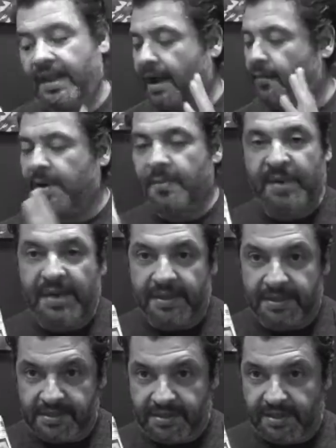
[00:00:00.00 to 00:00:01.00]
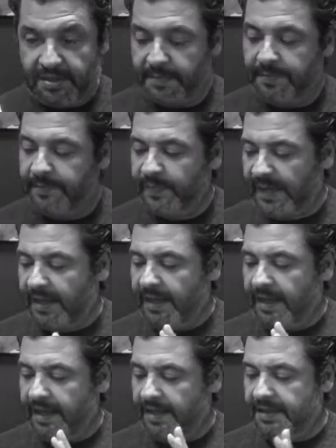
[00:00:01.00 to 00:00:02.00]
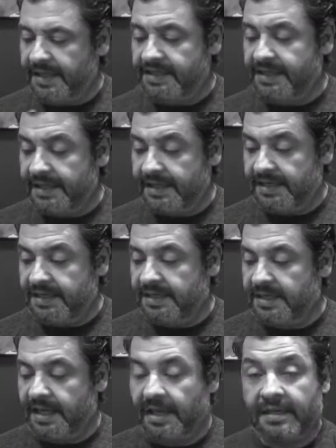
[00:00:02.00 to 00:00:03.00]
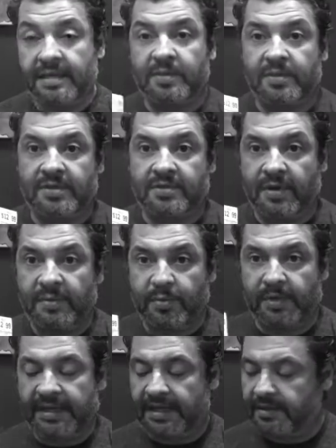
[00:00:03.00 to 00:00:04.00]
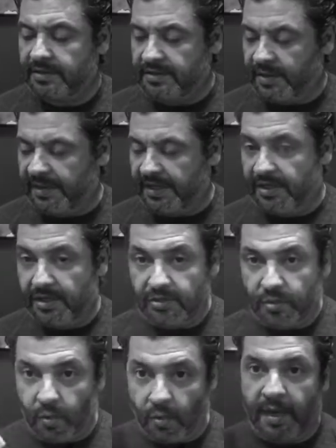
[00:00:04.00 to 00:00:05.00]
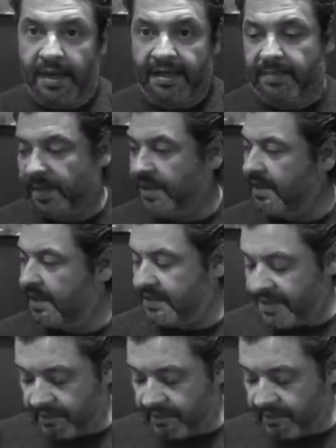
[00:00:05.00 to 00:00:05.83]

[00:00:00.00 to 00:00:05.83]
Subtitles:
I want to be in the zone. And this, in addition to that, comes with a screen protector. So, there's quite a bit in this.